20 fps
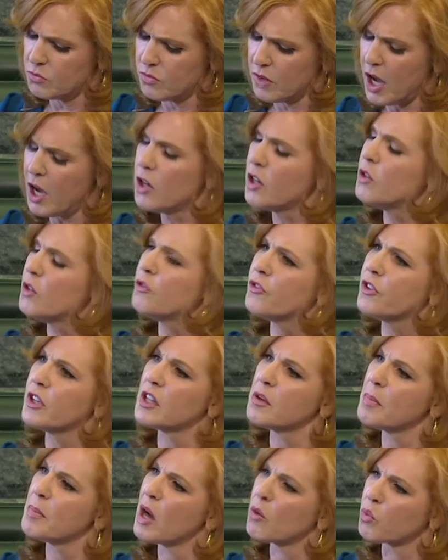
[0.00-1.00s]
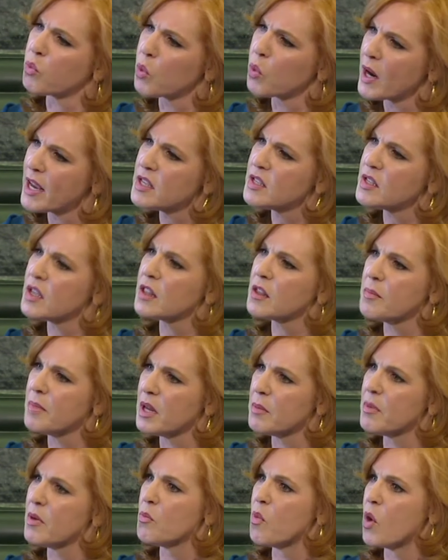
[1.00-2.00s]
How do you feel about raising the
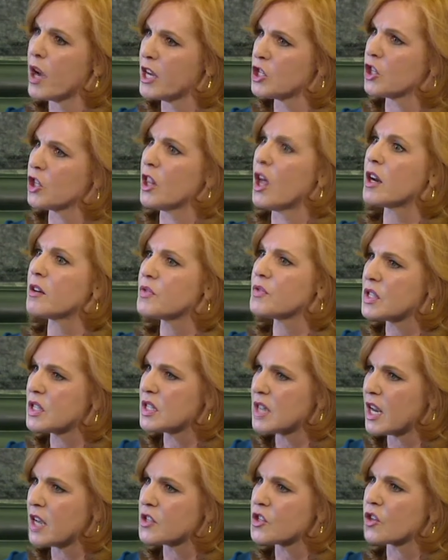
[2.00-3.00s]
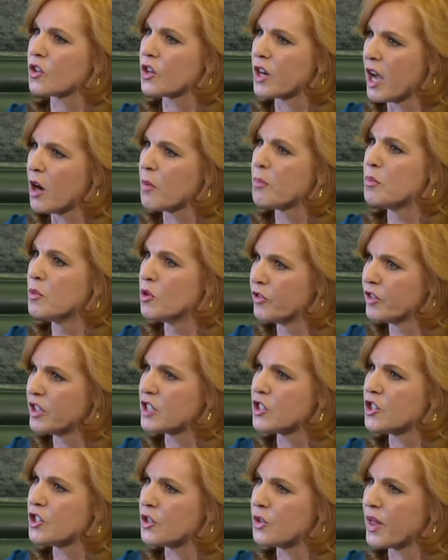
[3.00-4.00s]
minimum wage? A lot of states are now
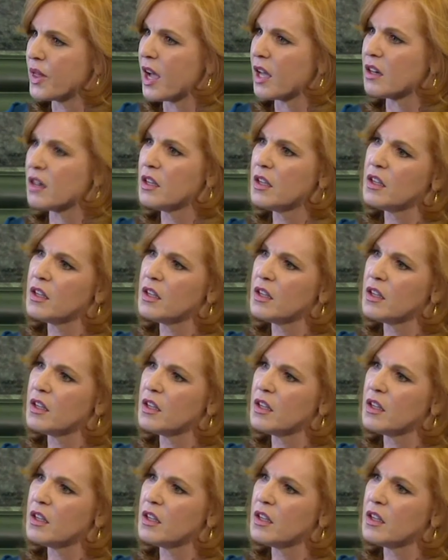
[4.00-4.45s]
moving to do that.